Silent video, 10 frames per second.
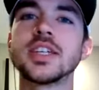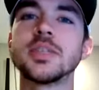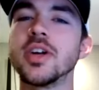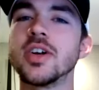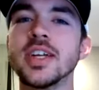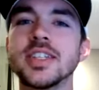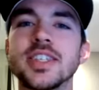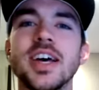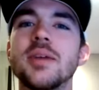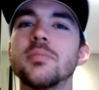experience,
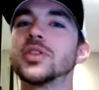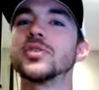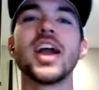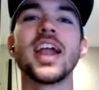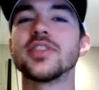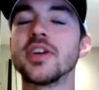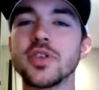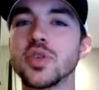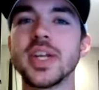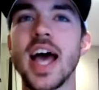but they're not out there
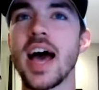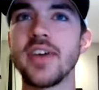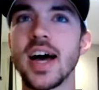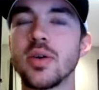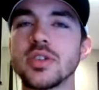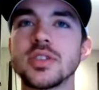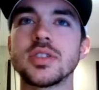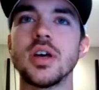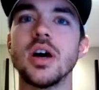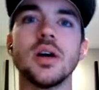for three and a half hours.
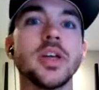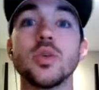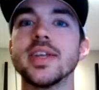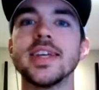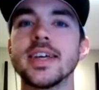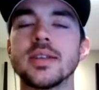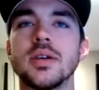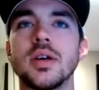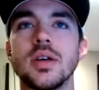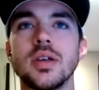Um, they don't need it,
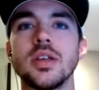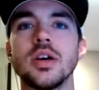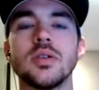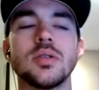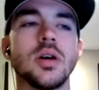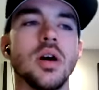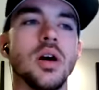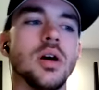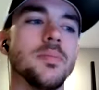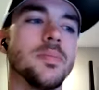you know?
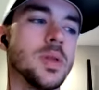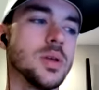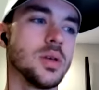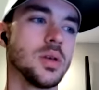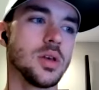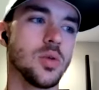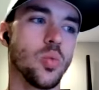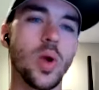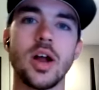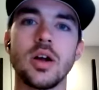Um,
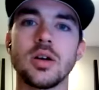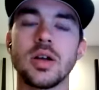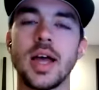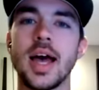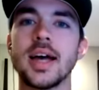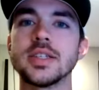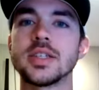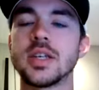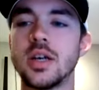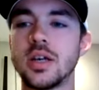
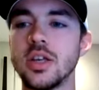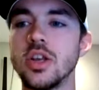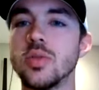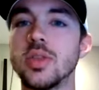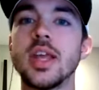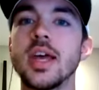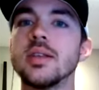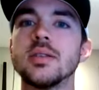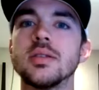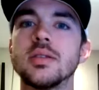whereas, you know, then
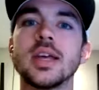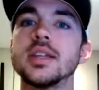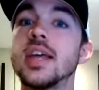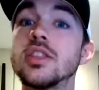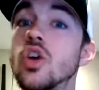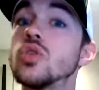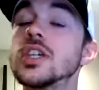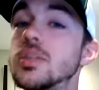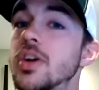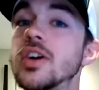they, they can take those
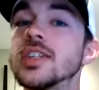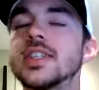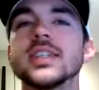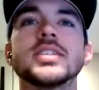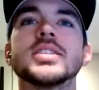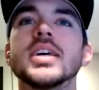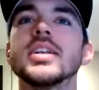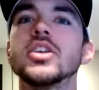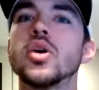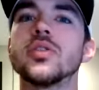experiences
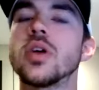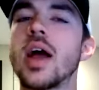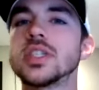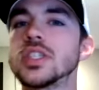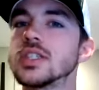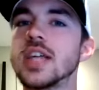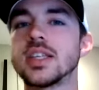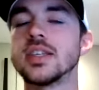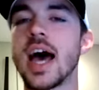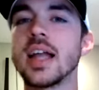and you know if they're having
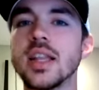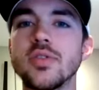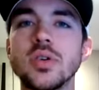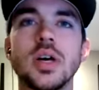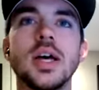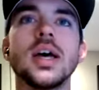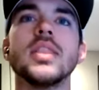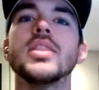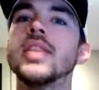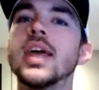success at that level
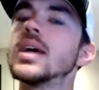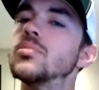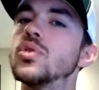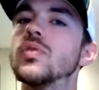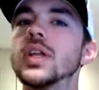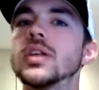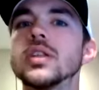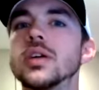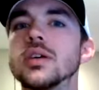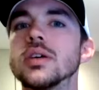then they can move into
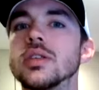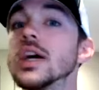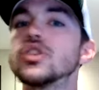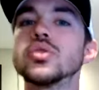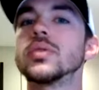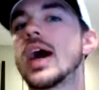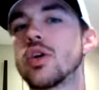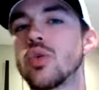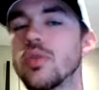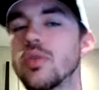the like true
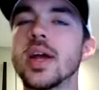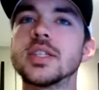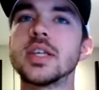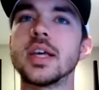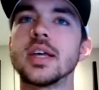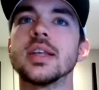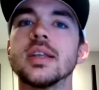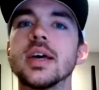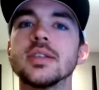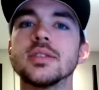category racing
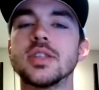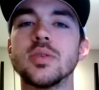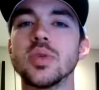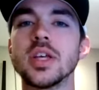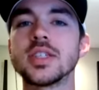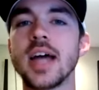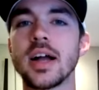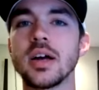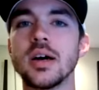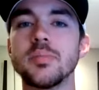and and see where they
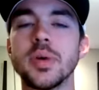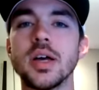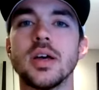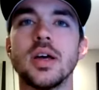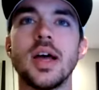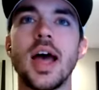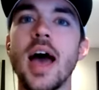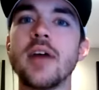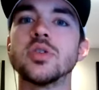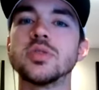stack up but
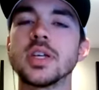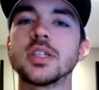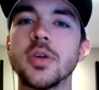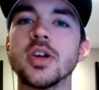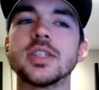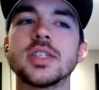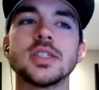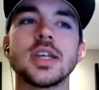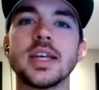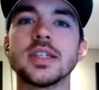having those
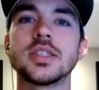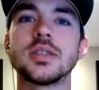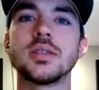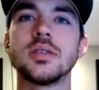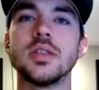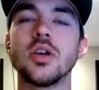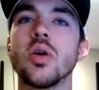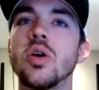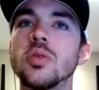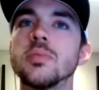experiences against their
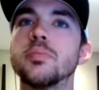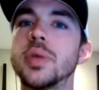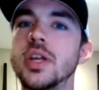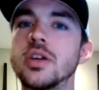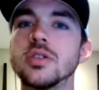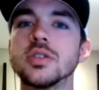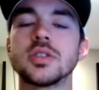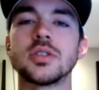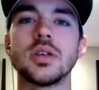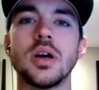own
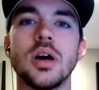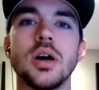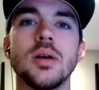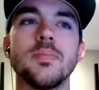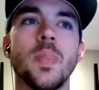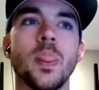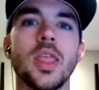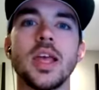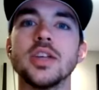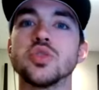peers um,
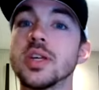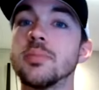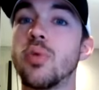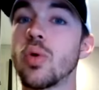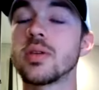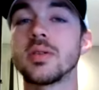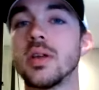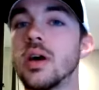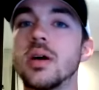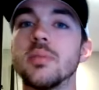is really important.
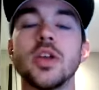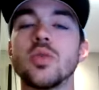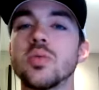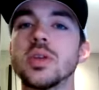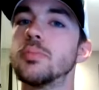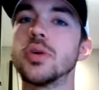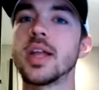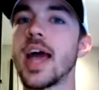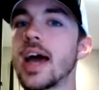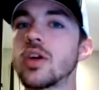Um, they don't really put
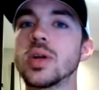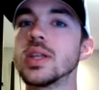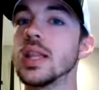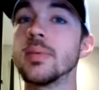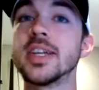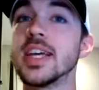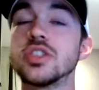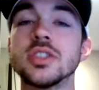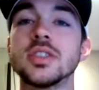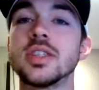category
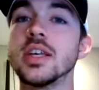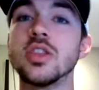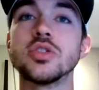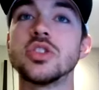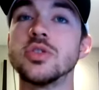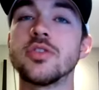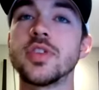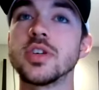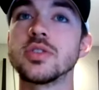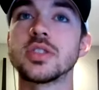limitations in those junior
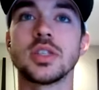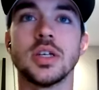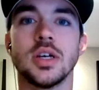fields,